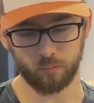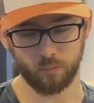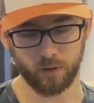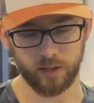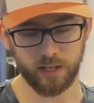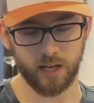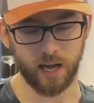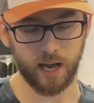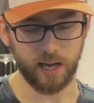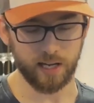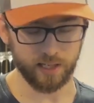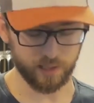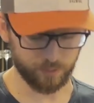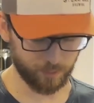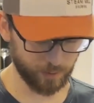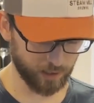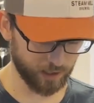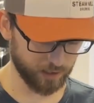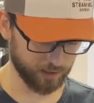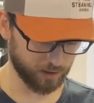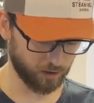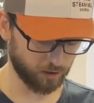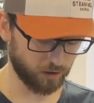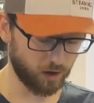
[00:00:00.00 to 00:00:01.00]
with the ice
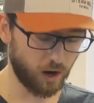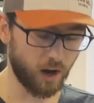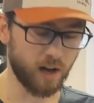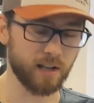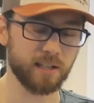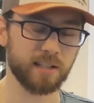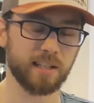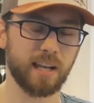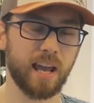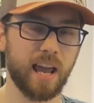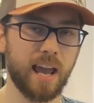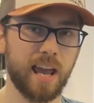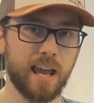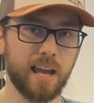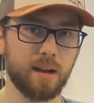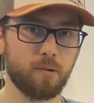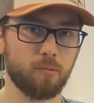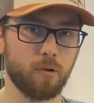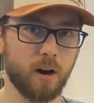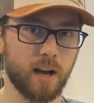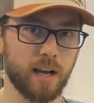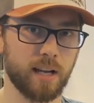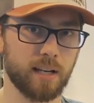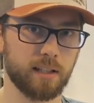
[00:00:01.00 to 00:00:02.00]
because it'll cause the egg
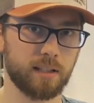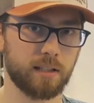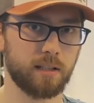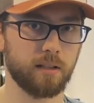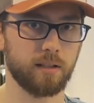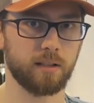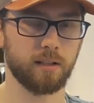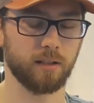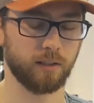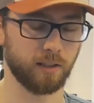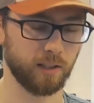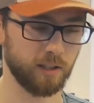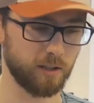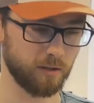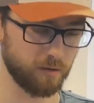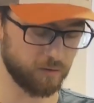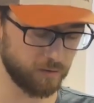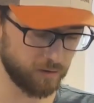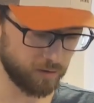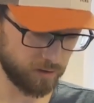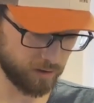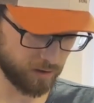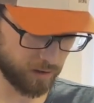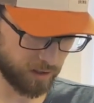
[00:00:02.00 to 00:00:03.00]
white to dilute.